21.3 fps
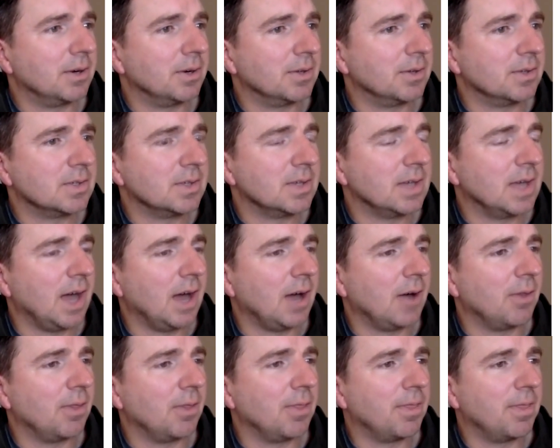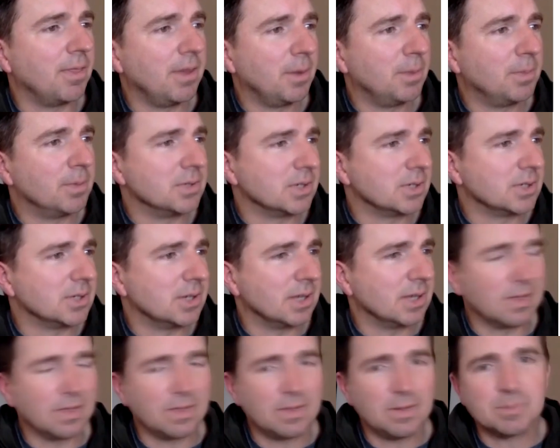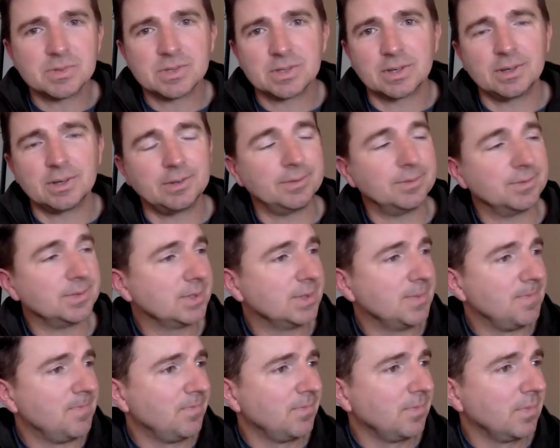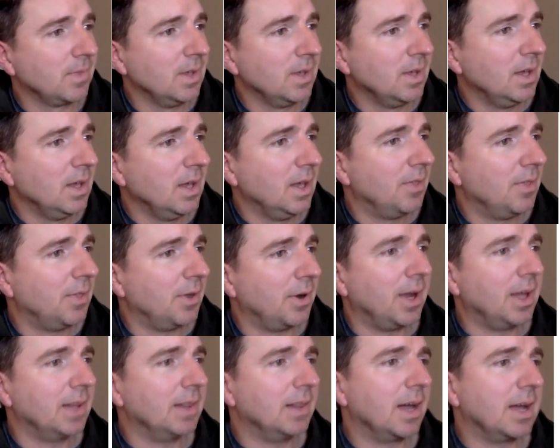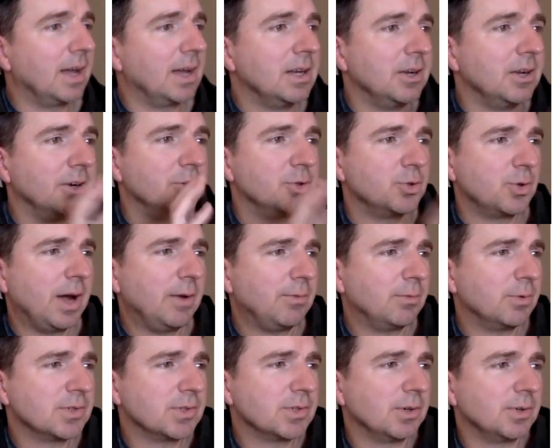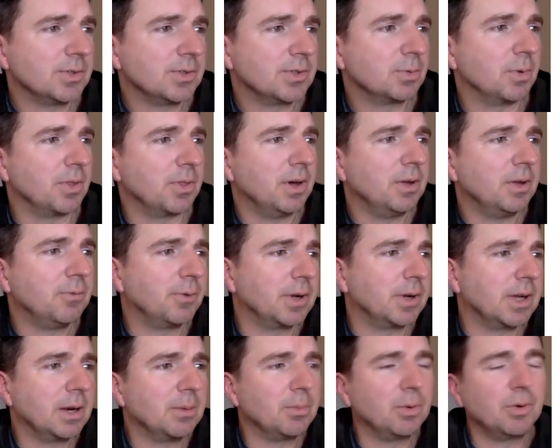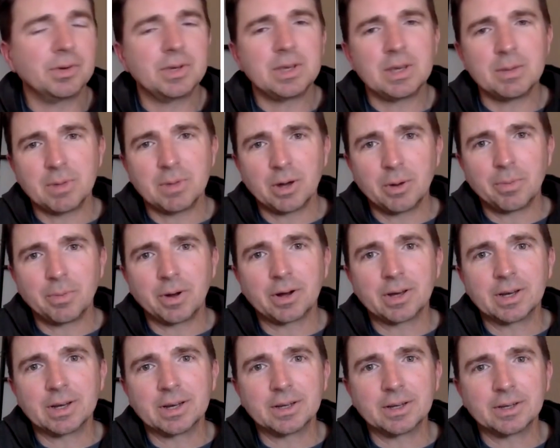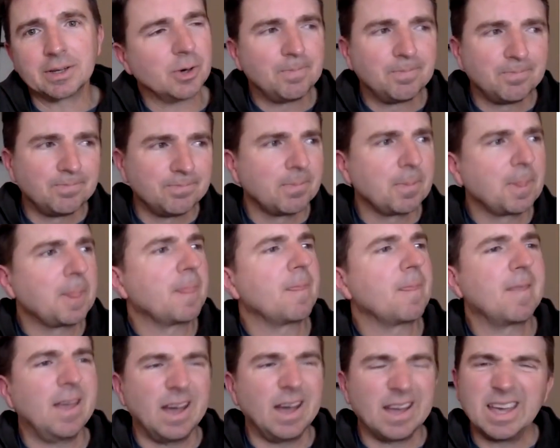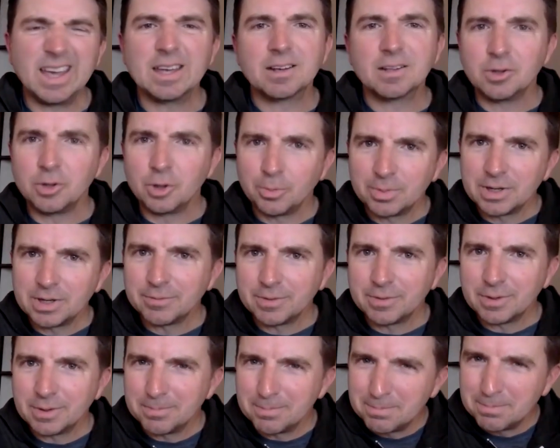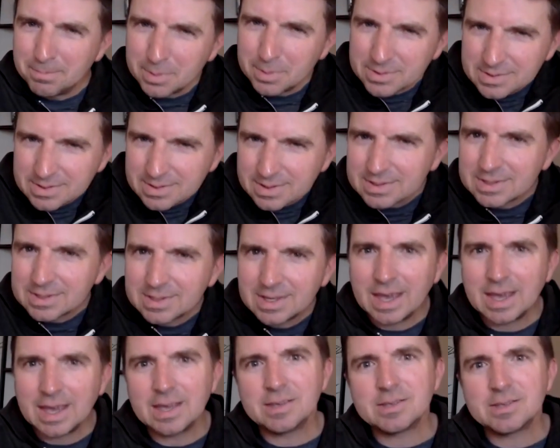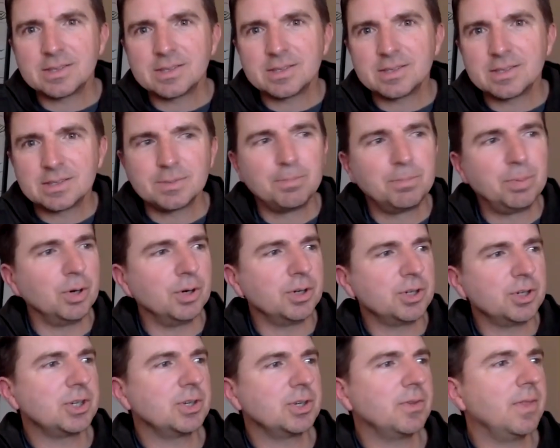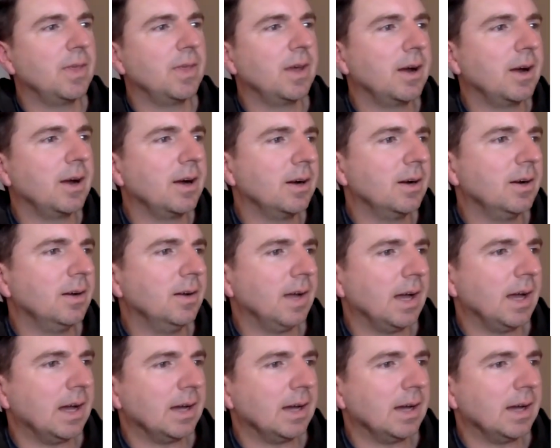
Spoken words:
and see how they're positioning themselves. Their headline here: drive results with unforgettable email marketing. Again, a little bit of a business case push there.